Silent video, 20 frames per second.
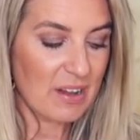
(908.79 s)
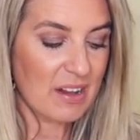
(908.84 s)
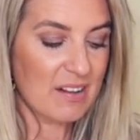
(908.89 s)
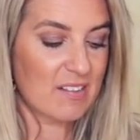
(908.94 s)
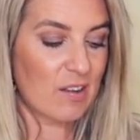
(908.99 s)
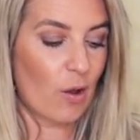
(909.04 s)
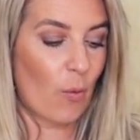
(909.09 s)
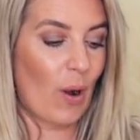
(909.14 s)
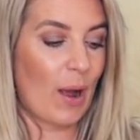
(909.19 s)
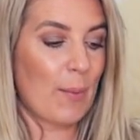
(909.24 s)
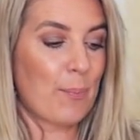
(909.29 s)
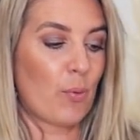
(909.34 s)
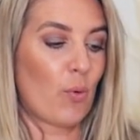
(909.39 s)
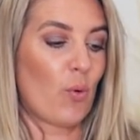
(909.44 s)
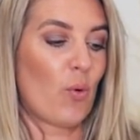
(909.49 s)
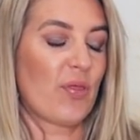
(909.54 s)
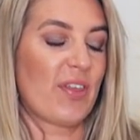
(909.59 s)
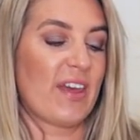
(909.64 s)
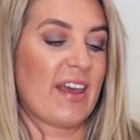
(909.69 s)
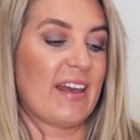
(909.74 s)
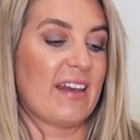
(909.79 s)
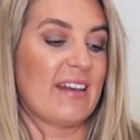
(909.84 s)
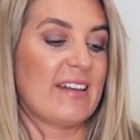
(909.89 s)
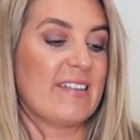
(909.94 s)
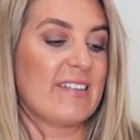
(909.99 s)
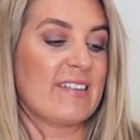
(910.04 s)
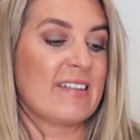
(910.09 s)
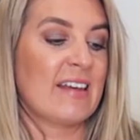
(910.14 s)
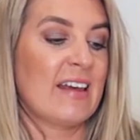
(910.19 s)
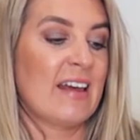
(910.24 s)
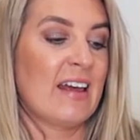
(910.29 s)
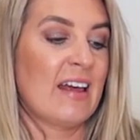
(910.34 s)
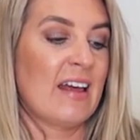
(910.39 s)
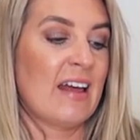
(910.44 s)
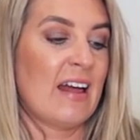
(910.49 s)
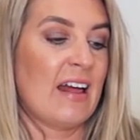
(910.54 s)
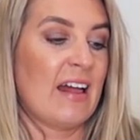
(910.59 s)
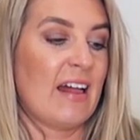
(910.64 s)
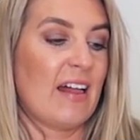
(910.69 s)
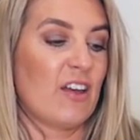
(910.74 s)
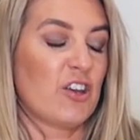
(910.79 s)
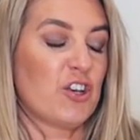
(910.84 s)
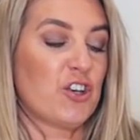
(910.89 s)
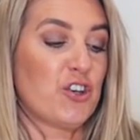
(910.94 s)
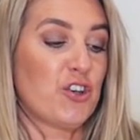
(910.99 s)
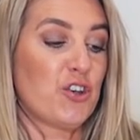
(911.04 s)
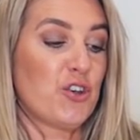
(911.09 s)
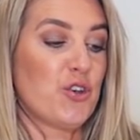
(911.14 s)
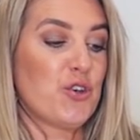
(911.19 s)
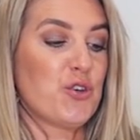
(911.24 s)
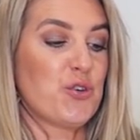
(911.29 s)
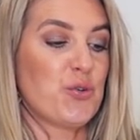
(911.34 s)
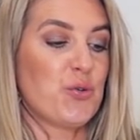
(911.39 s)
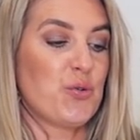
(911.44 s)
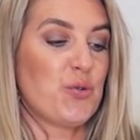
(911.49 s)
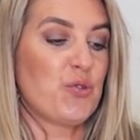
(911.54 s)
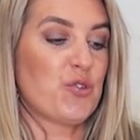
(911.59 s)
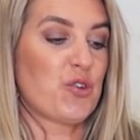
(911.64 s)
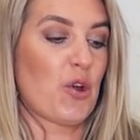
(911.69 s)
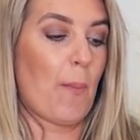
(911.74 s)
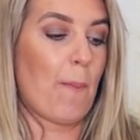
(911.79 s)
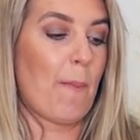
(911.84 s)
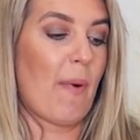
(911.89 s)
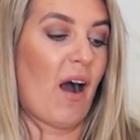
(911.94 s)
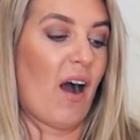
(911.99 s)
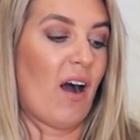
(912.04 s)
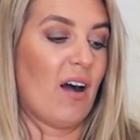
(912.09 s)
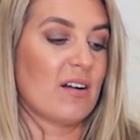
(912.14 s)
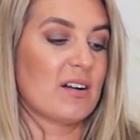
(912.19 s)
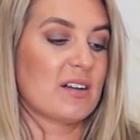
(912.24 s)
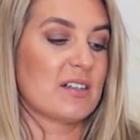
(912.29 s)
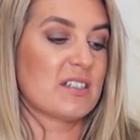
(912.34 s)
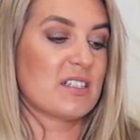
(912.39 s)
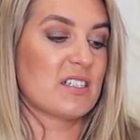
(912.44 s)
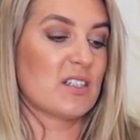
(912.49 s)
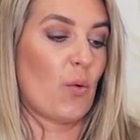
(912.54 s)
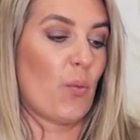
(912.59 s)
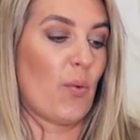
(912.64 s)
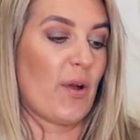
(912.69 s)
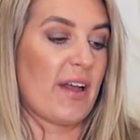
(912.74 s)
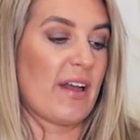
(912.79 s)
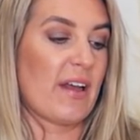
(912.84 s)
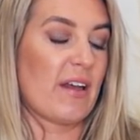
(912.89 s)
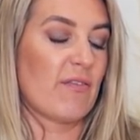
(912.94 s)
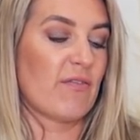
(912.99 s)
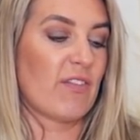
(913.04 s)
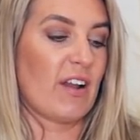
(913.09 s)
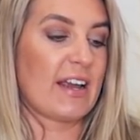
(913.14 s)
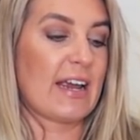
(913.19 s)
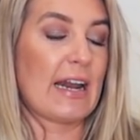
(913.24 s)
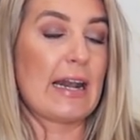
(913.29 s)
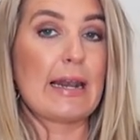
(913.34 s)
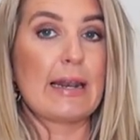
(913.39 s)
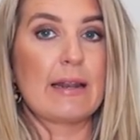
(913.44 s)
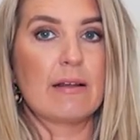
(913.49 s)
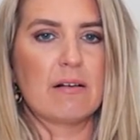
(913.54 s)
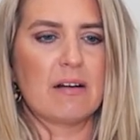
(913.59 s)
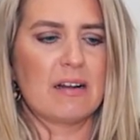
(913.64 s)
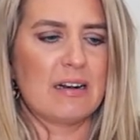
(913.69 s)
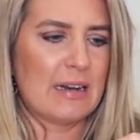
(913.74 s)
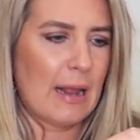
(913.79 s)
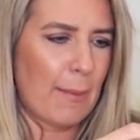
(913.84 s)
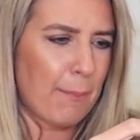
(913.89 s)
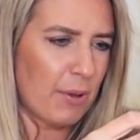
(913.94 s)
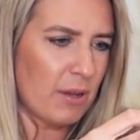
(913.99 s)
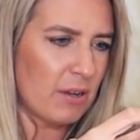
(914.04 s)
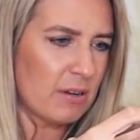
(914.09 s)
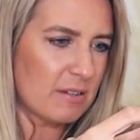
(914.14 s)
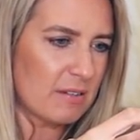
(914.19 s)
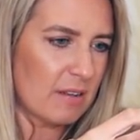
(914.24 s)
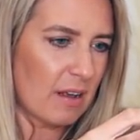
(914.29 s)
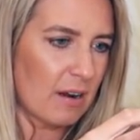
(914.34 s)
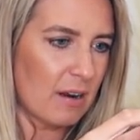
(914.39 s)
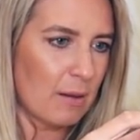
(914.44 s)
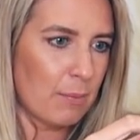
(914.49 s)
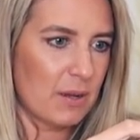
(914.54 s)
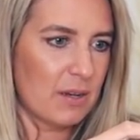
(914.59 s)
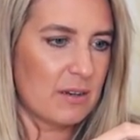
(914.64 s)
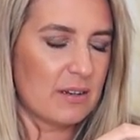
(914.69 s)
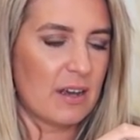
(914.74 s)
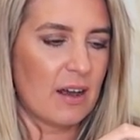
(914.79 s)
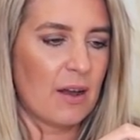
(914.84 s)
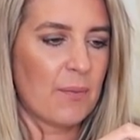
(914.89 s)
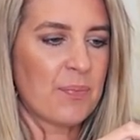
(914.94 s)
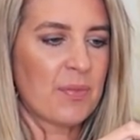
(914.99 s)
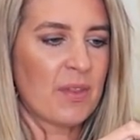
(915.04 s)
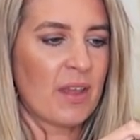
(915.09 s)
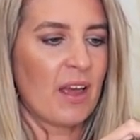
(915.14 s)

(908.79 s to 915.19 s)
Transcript: So I bought these huge mugs with like a leopard, is that a leopard? Yeah.